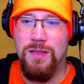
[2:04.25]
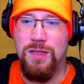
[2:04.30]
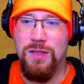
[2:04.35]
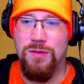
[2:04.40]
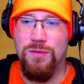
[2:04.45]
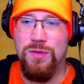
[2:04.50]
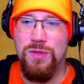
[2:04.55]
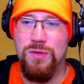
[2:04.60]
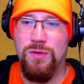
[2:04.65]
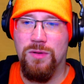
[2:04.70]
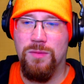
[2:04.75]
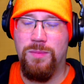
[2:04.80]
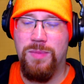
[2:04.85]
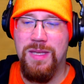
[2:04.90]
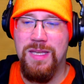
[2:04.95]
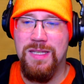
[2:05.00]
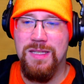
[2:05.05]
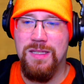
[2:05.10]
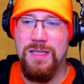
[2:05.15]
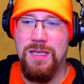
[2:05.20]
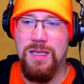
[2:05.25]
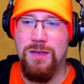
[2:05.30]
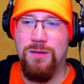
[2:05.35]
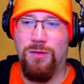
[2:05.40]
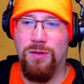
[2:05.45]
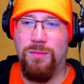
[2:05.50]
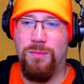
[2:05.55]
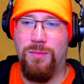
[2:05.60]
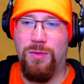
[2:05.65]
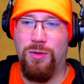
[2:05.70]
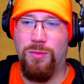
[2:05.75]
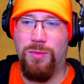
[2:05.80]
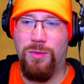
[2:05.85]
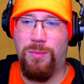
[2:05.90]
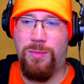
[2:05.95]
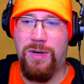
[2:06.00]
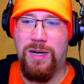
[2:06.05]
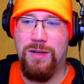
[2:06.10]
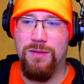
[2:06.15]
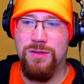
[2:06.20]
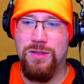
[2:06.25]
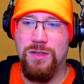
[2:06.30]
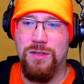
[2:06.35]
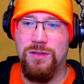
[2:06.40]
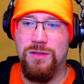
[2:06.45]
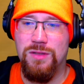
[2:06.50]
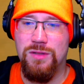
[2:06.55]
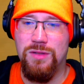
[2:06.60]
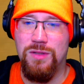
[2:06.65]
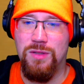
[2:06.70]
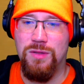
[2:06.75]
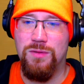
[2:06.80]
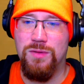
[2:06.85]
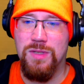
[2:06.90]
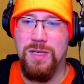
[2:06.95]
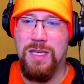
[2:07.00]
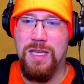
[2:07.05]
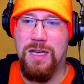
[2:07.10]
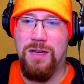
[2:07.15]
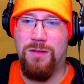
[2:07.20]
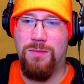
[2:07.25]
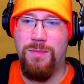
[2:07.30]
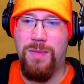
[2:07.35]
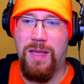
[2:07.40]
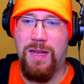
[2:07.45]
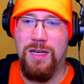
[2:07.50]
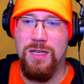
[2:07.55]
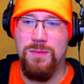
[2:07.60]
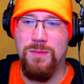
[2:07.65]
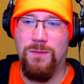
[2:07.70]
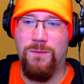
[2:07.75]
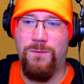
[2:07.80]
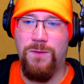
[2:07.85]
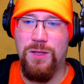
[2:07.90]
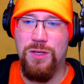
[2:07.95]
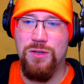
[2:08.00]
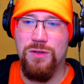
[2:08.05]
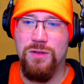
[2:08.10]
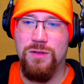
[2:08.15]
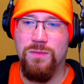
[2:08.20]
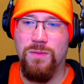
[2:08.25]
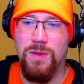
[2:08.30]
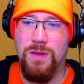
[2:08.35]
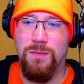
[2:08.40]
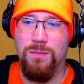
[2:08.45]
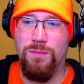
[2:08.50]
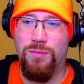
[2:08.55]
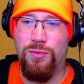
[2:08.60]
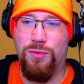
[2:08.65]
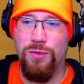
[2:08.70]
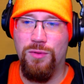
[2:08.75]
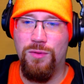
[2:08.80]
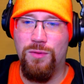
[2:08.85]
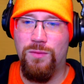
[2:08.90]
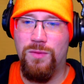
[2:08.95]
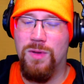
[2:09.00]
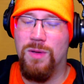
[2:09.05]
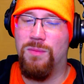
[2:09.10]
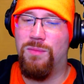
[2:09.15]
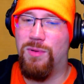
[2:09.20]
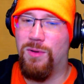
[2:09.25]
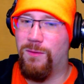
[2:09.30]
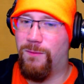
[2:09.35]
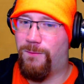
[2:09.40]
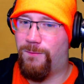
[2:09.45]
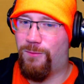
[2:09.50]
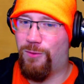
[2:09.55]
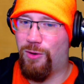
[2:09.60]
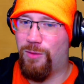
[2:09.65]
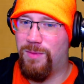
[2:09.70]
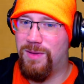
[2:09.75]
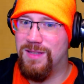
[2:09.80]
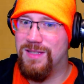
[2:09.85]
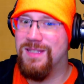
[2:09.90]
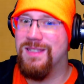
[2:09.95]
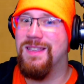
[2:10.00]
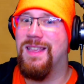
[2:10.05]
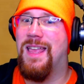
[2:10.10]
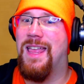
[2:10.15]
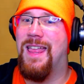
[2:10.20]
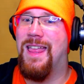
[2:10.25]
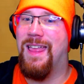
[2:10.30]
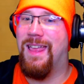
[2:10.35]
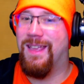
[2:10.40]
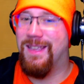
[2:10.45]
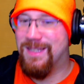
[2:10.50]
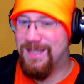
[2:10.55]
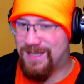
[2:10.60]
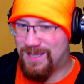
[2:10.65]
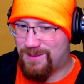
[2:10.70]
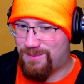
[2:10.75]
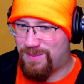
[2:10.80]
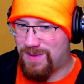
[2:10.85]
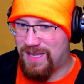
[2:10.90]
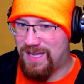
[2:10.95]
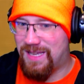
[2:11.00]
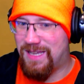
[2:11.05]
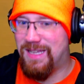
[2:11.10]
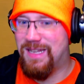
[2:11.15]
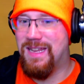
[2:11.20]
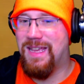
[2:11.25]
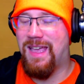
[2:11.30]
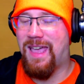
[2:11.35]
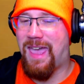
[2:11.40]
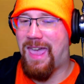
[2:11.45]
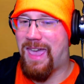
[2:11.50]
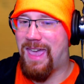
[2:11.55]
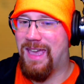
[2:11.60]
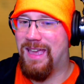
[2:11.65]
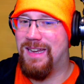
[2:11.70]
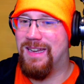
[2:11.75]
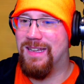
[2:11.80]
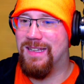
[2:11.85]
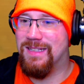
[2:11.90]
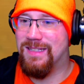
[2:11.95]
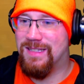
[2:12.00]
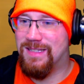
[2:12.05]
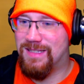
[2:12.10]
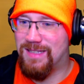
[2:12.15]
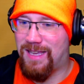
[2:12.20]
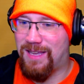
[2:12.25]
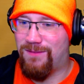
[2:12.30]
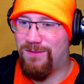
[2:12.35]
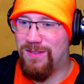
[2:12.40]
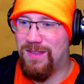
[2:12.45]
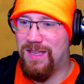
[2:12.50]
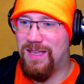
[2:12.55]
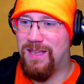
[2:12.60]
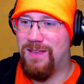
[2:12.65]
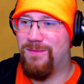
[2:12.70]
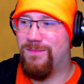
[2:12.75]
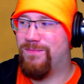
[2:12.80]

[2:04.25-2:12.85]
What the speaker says: Use your PC or mobile browser to use account management features with improved performance, speed, and safety.